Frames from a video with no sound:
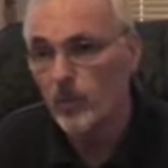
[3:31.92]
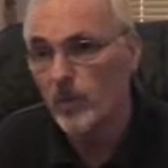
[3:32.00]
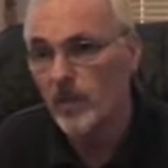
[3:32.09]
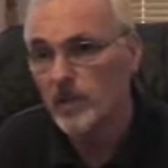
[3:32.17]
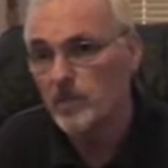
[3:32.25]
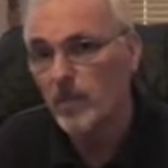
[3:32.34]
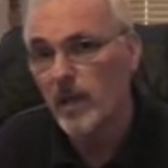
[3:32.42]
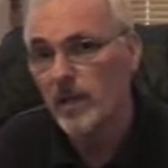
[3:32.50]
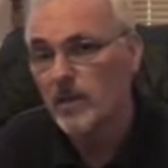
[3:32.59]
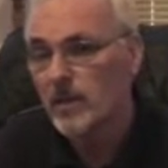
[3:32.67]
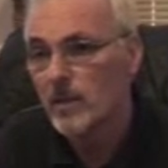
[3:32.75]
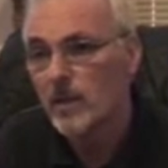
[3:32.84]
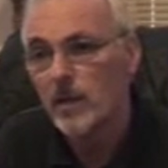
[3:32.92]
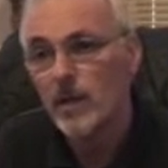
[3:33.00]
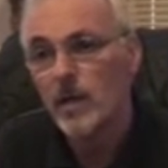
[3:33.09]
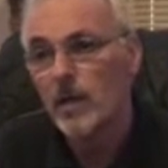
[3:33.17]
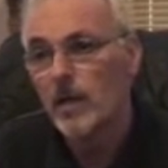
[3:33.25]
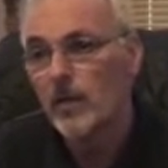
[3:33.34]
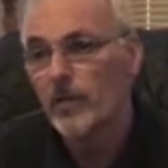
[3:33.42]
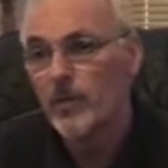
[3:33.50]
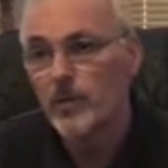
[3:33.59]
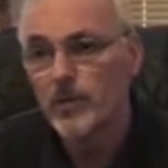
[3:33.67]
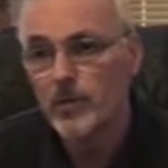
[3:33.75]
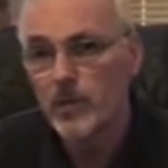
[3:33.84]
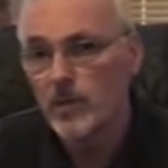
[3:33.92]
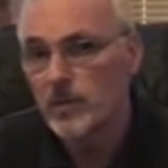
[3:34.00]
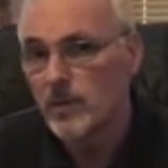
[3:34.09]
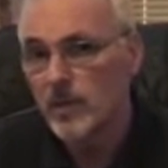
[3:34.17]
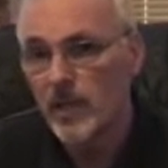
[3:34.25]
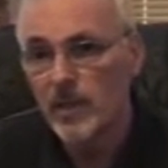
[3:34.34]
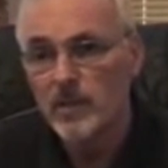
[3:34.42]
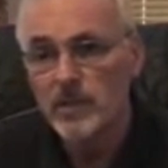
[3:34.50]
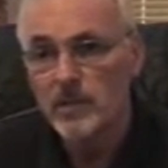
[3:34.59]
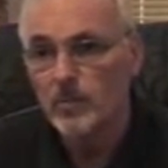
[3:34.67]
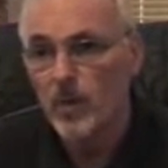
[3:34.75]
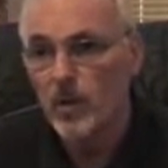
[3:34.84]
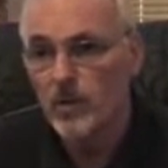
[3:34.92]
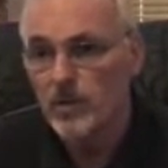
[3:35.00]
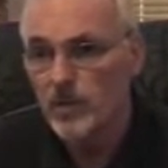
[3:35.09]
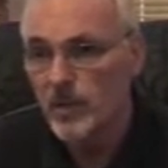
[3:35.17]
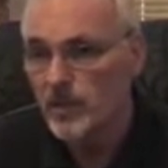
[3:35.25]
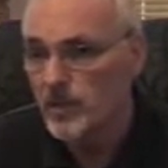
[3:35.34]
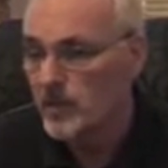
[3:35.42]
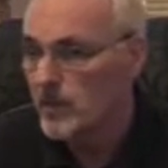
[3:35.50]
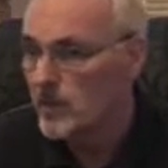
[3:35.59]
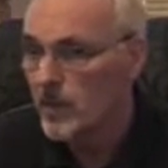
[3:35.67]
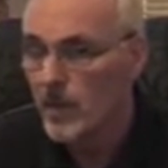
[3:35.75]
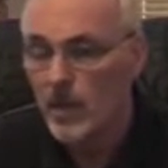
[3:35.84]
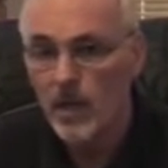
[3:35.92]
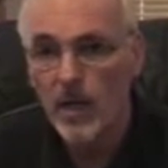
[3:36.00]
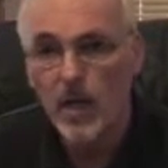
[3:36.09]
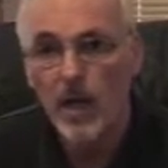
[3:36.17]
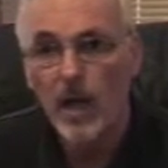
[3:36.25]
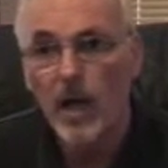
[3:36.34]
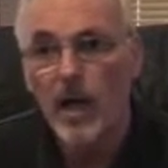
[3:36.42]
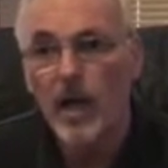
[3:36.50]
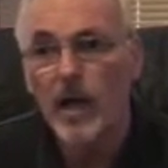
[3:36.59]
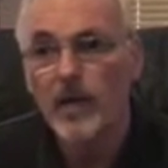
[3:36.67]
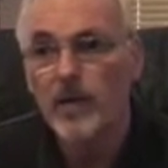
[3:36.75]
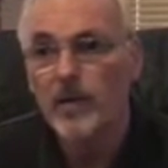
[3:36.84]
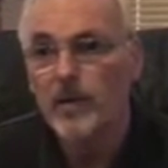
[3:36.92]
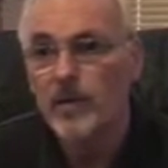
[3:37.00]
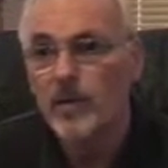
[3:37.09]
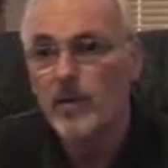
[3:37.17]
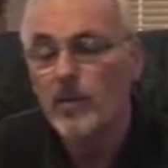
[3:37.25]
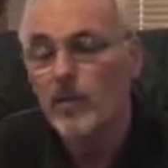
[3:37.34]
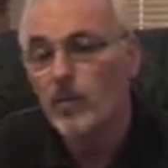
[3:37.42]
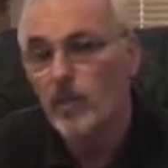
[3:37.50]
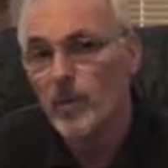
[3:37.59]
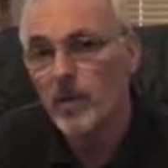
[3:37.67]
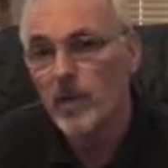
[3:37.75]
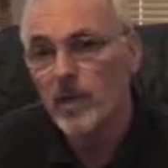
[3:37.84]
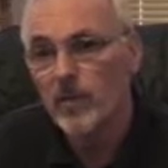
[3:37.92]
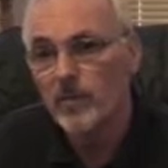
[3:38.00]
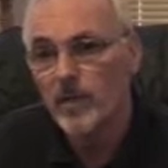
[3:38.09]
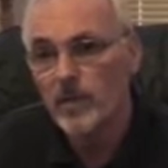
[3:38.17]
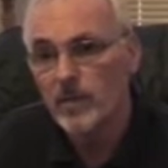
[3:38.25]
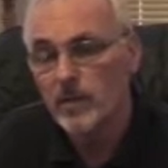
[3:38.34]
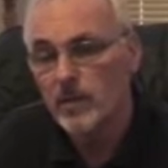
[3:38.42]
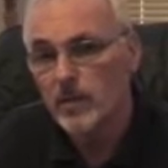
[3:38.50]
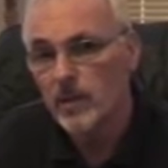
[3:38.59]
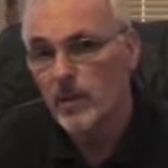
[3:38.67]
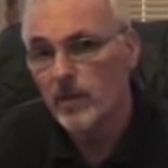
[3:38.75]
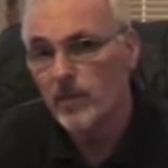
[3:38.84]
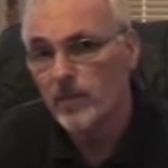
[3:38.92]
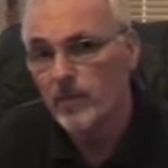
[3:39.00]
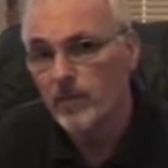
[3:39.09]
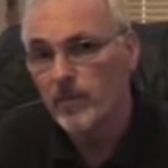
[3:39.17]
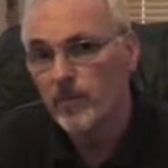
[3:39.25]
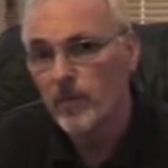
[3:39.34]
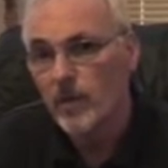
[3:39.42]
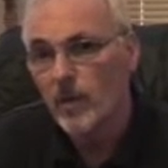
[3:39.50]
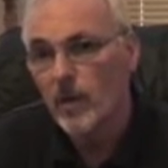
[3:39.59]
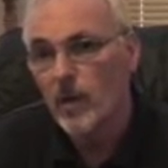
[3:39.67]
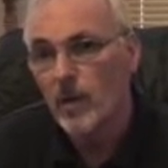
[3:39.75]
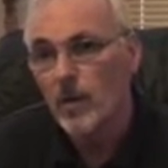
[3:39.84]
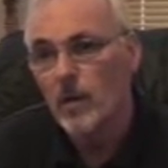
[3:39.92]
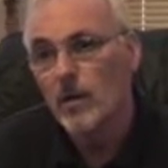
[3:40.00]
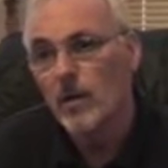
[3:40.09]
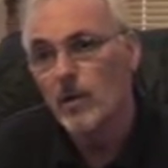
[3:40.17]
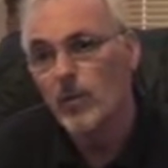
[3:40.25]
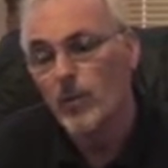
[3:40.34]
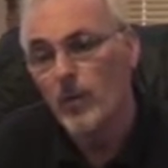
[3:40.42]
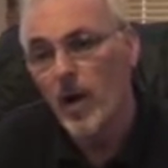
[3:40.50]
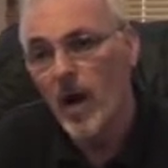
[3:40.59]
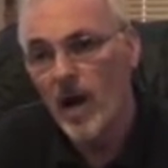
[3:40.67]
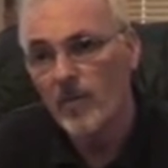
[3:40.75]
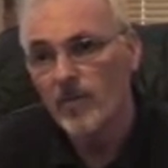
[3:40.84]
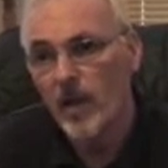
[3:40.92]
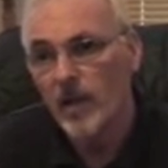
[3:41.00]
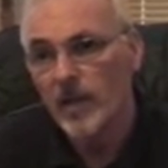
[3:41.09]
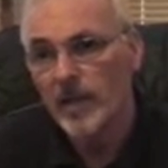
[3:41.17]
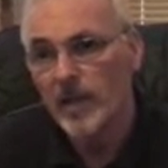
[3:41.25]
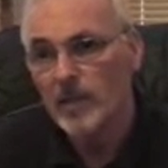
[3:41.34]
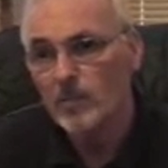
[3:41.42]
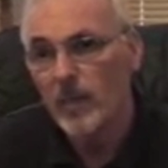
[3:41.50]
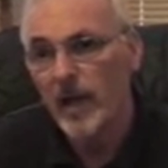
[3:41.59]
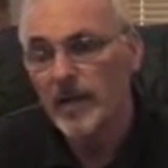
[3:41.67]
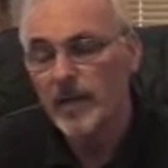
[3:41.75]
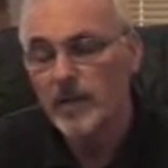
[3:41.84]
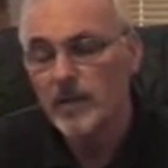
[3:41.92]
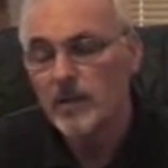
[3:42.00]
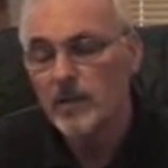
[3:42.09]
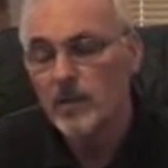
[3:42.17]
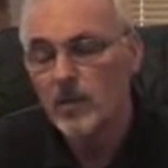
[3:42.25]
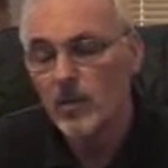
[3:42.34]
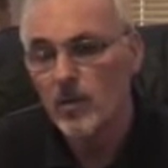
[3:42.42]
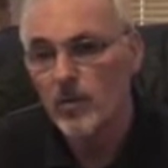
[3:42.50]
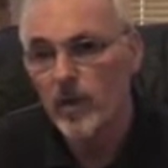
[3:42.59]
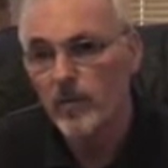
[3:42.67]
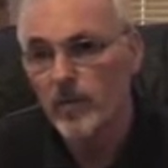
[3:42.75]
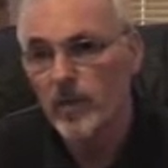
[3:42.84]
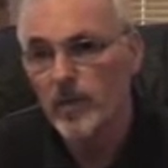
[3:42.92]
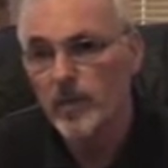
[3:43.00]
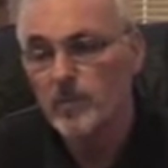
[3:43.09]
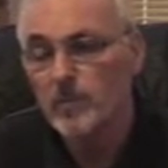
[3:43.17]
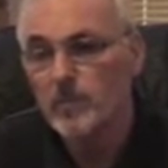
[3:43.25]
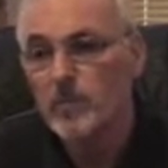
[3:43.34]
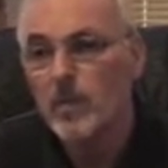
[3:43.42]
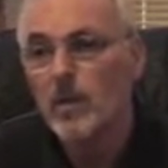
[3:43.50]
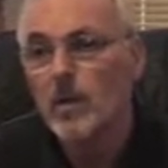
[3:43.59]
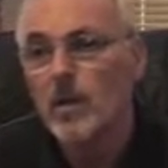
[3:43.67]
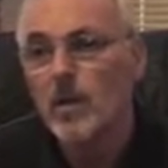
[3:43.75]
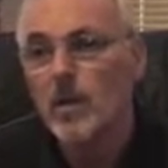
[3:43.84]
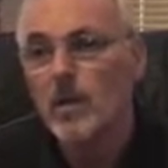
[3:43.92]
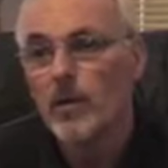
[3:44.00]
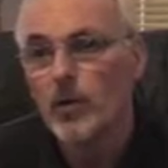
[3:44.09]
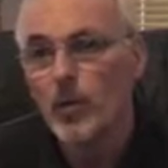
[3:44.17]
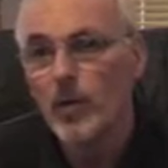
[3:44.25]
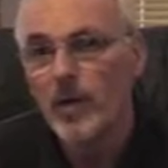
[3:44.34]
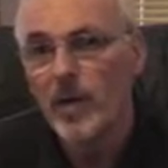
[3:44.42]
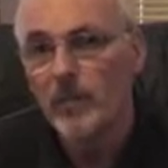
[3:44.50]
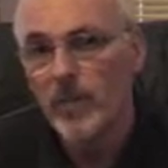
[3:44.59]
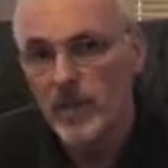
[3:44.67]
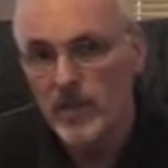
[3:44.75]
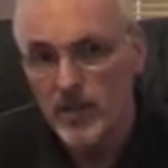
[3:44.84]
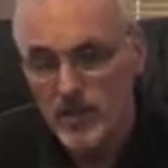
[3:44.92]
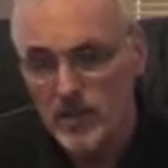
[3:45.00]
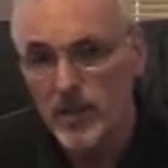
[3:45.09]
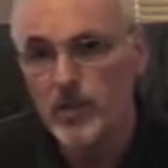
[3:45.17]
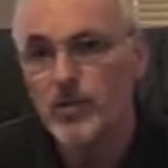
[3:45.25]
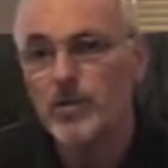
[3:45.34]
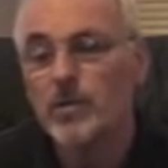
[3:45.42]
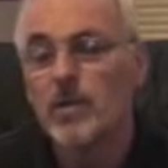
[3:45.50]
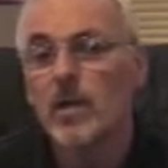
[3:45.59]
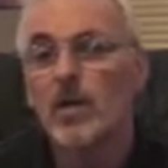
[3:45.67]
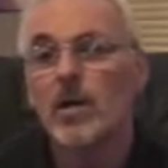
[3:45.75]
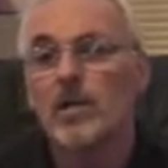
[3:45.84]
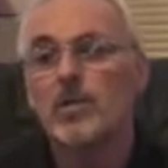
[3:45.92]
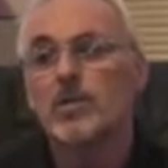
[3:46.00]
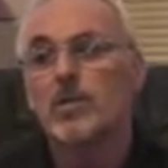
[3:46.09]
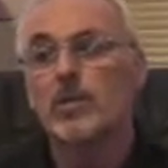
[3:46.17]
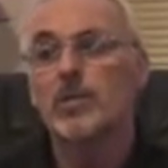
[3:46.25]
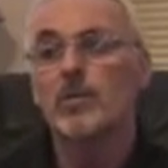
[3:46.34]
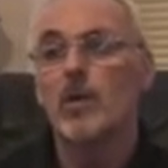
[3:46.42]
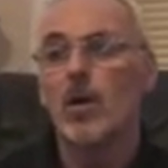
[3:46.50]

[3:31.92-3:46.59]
waste plant through to Dungeness power station. And we believe that if you have a legal binding local referendum, you would then make a decision as to